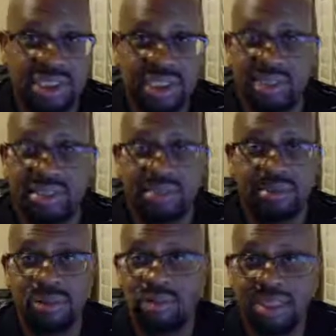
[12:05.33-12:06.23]
shares and it
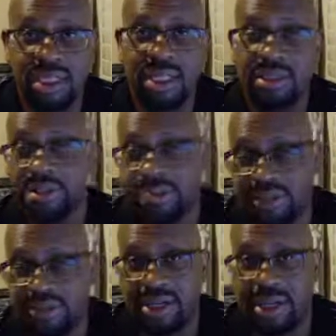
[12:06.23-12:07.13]
moves $1, you
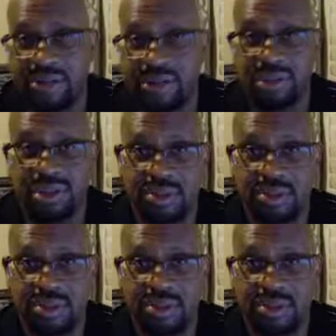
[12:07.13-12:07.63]
made 500.